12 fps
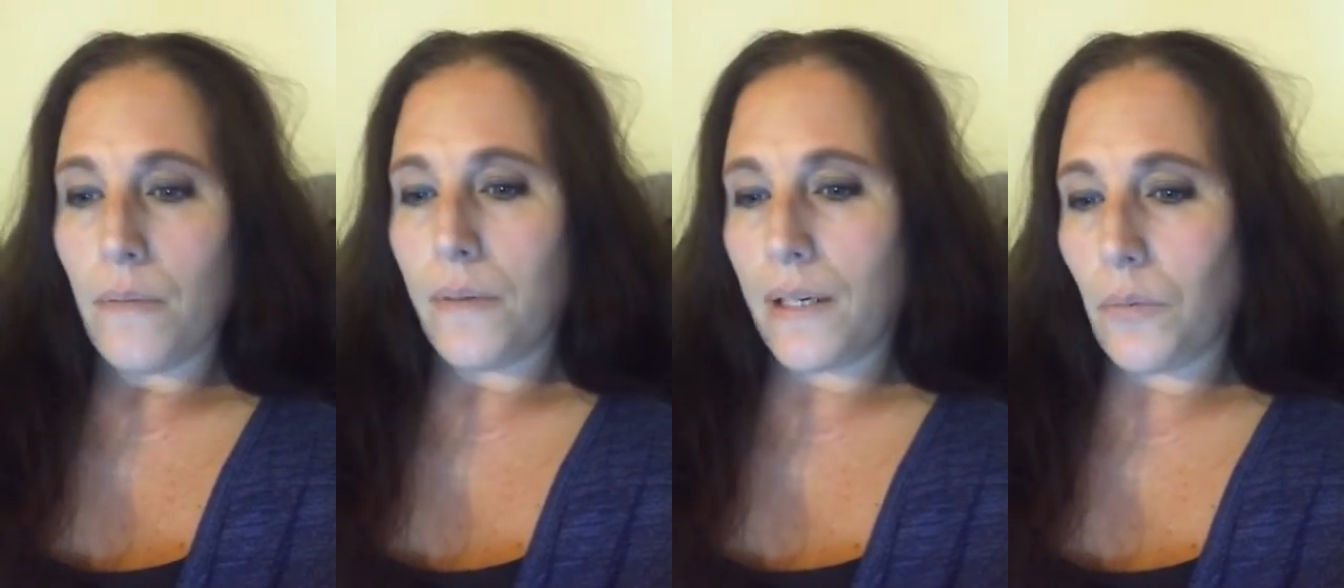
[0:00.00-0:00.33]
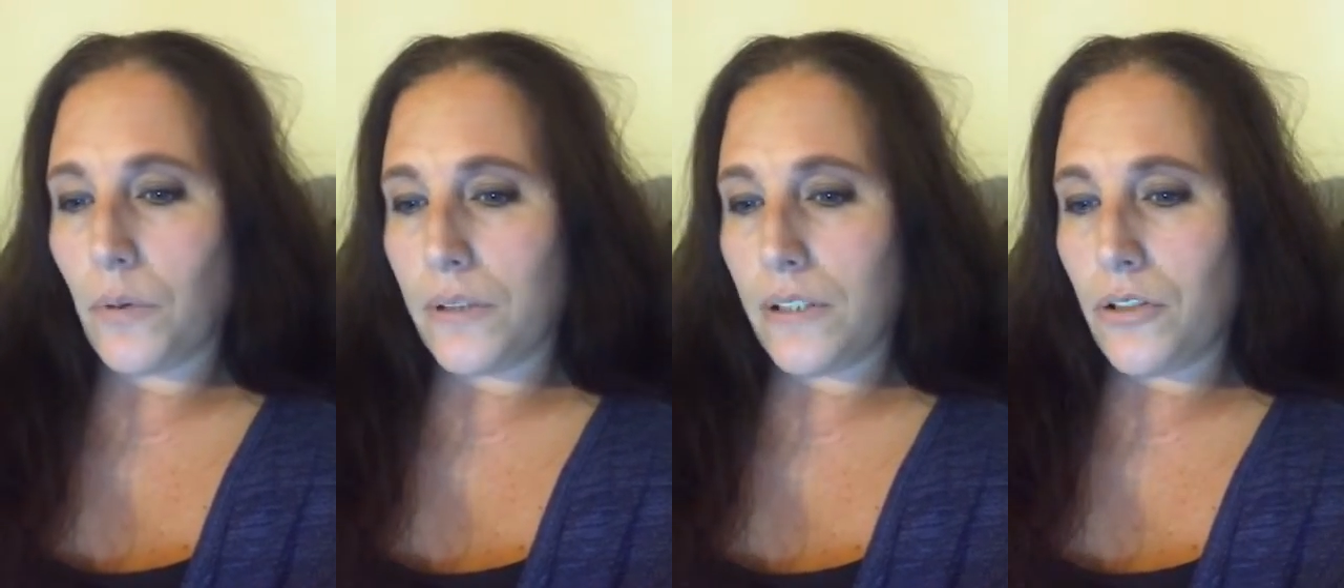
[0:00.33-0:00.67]
but I
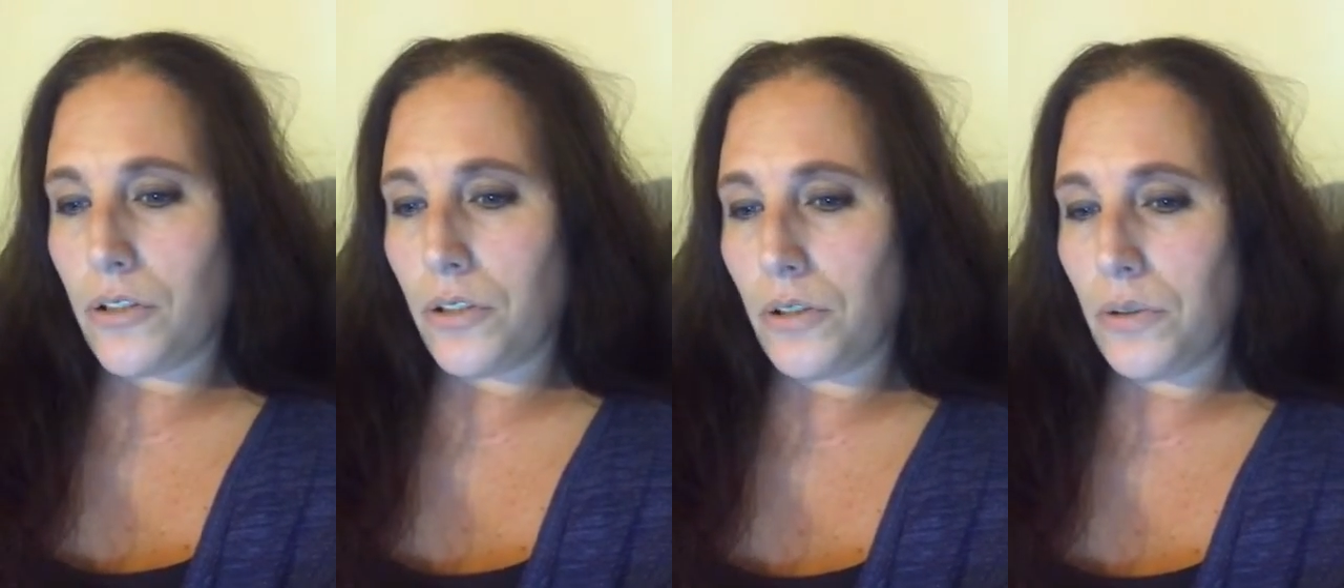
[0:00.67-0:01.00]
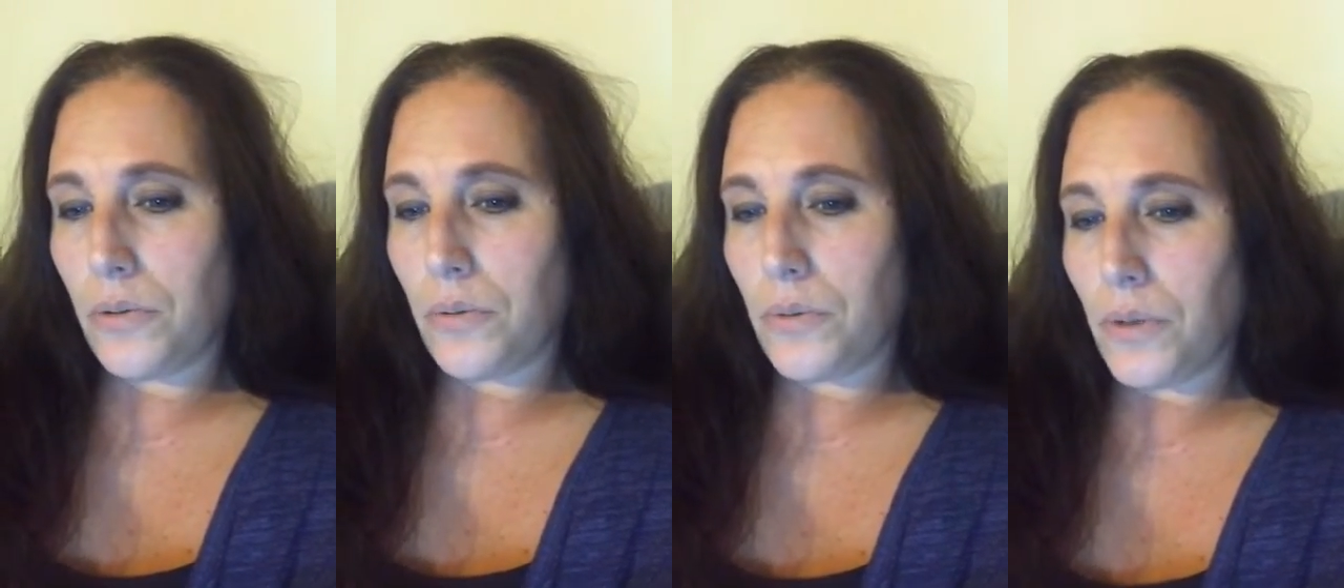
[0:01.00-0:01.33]
wanted
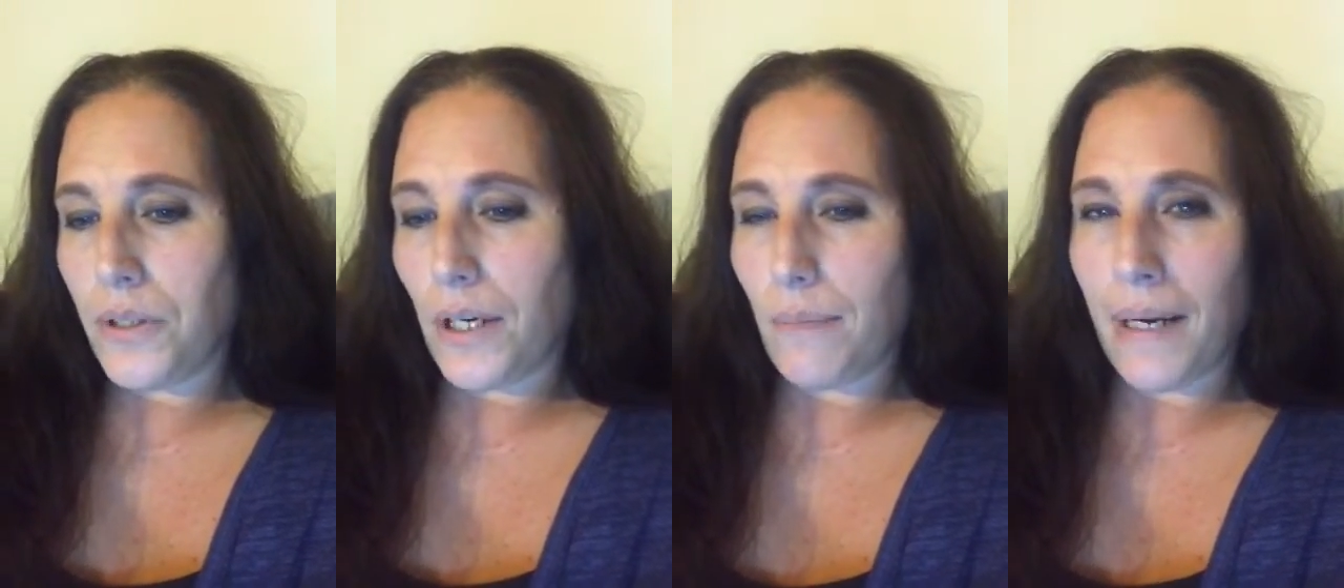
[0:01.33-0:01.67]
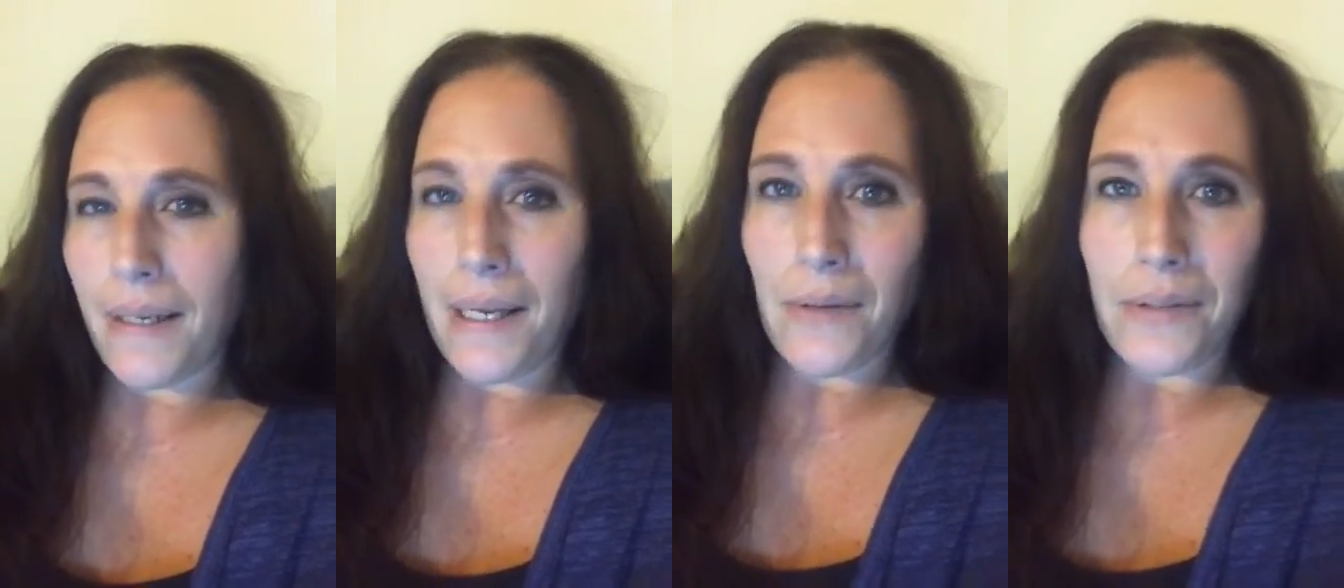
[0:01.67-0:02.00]
to come
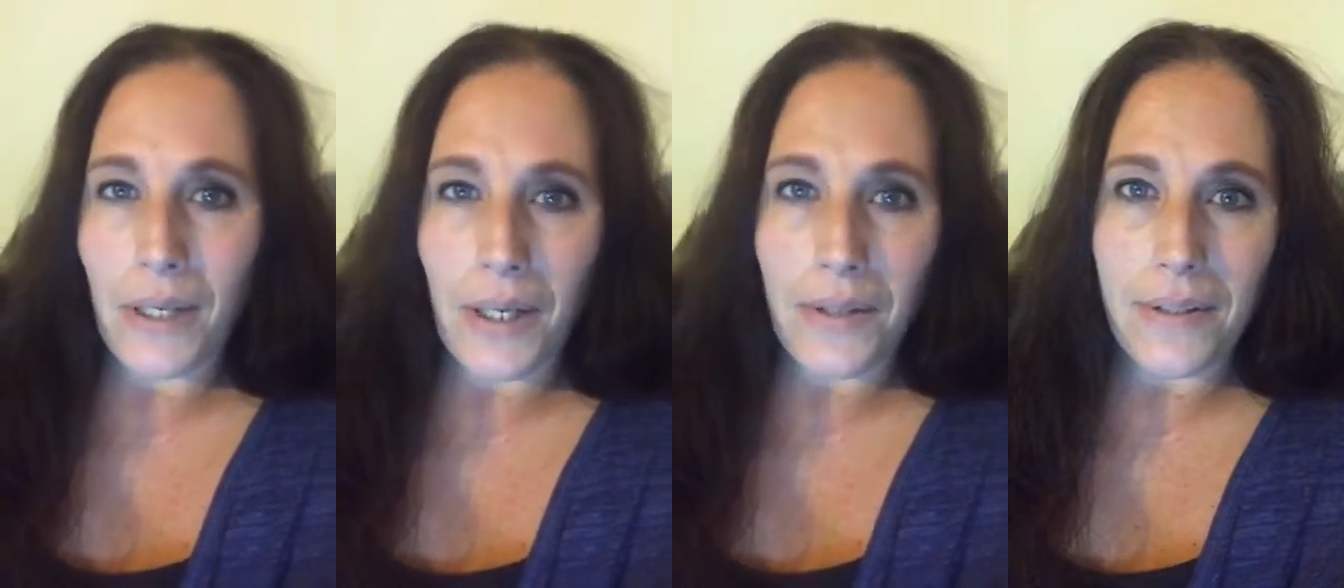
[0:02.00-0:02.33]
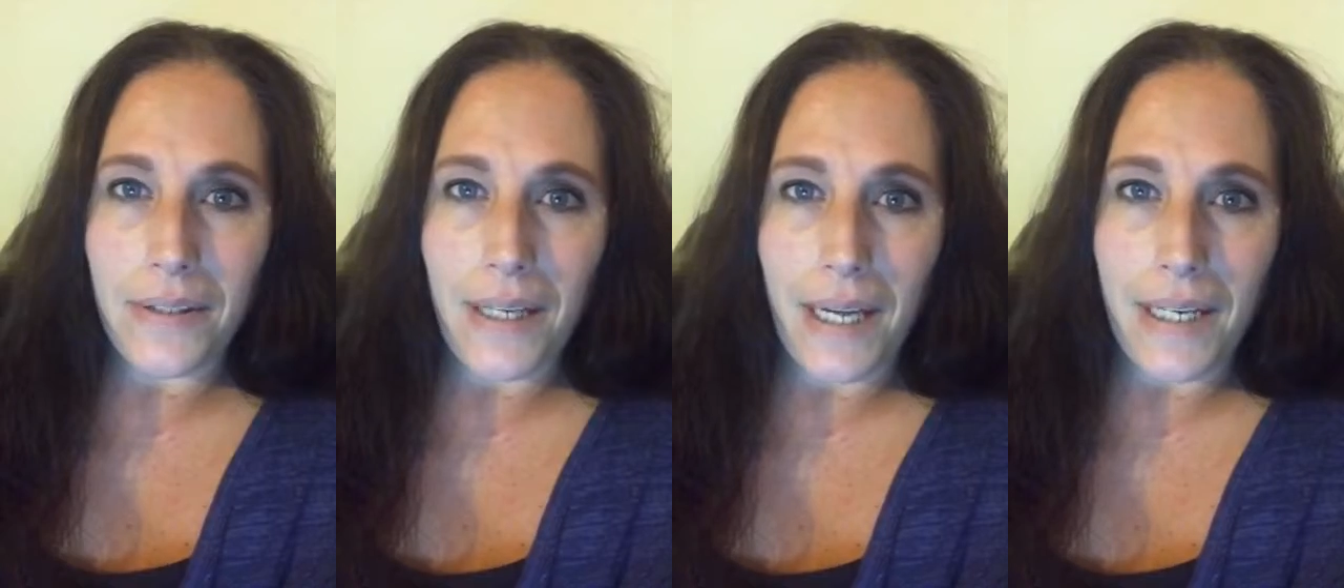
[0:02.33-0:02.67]
back down to earth
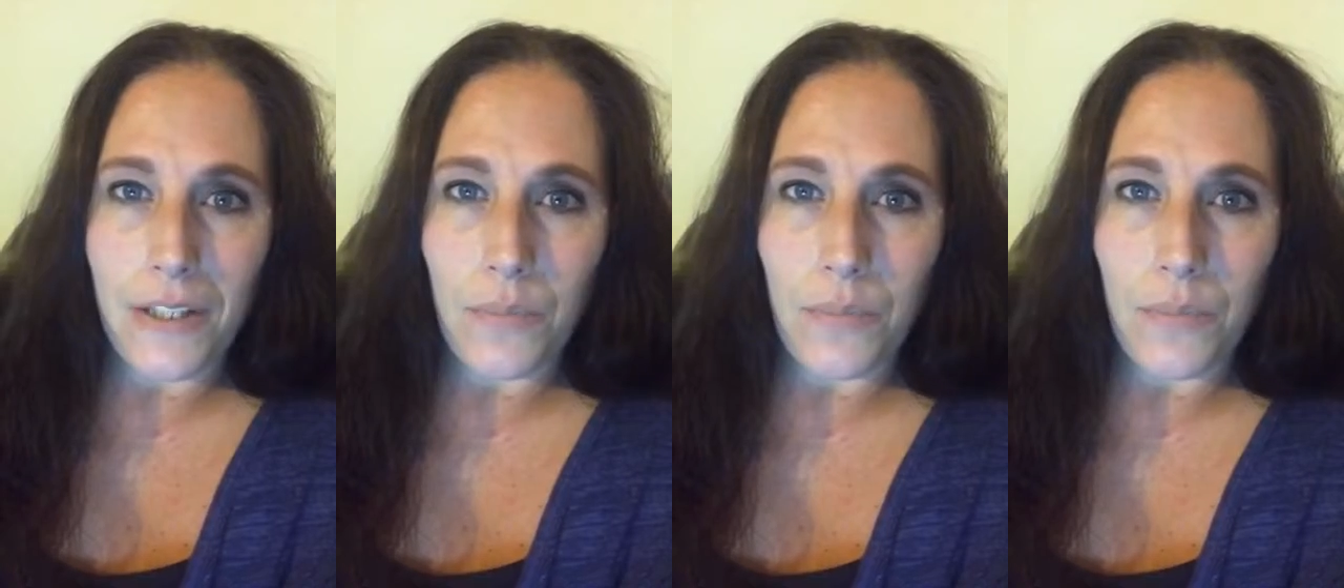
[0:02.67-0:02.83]
today.